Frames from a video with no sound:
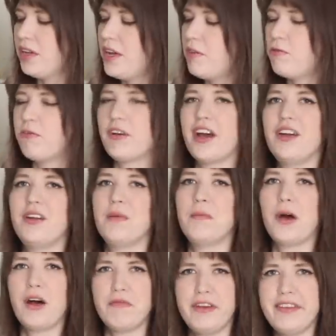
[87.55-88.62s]
really fun
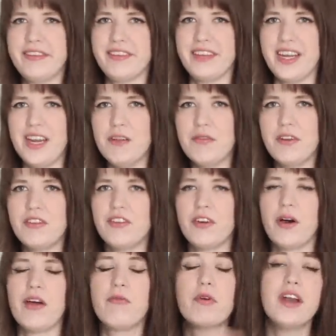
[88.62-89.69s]
puffy sleeve. So
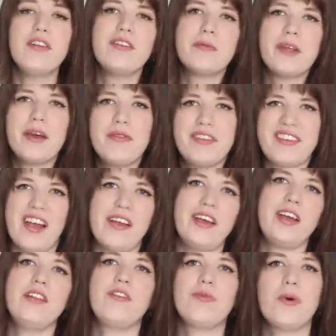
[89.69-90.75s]
I wanted to play with
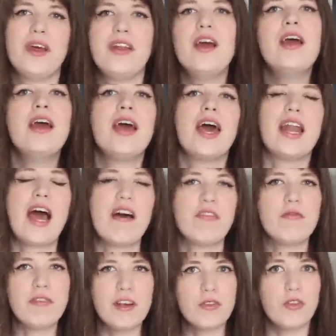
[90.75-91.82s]
styling this one and
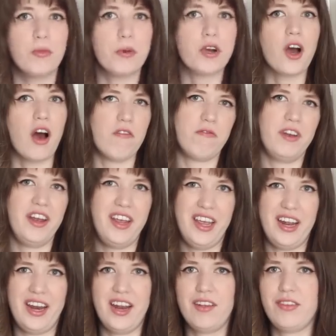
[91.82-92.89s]
haven't felt super confident
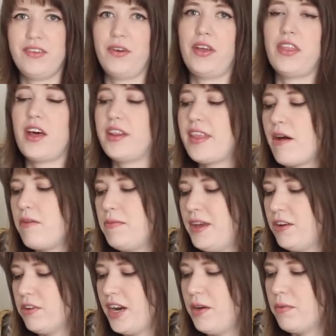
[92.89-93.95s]
in it, so I thought that would be
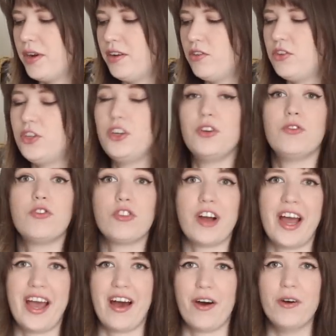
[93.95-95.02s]
a great one to
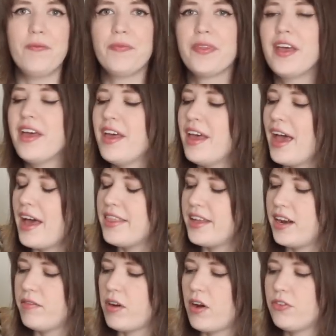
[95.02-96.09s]
try out. And
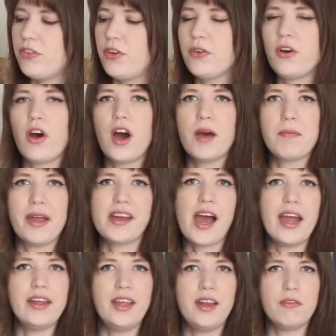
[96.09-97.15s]
then I've also got my
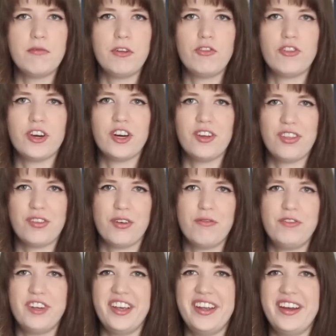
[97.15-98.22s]
Eileen Fisher
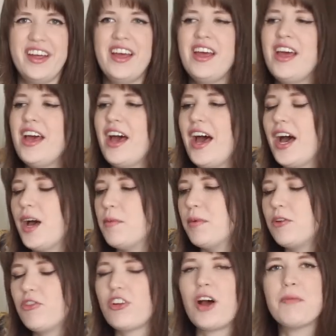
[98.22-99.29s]
Thrifted um,
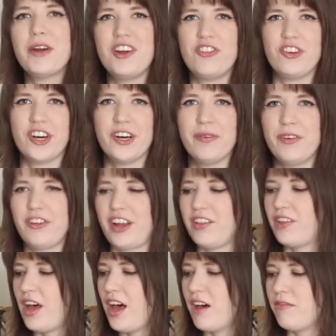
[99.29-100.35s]
chambray shirt, which I
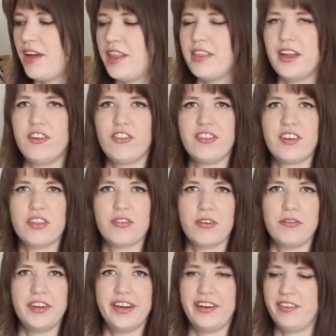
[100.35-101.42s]
love, and then just a
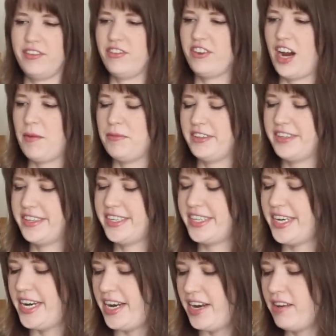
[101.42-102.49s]
thrifted striped
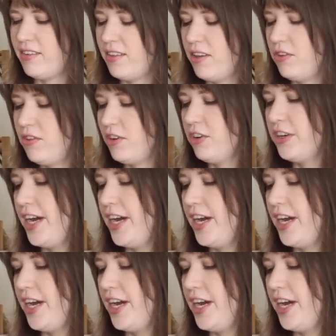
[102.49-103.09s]
tee. So those are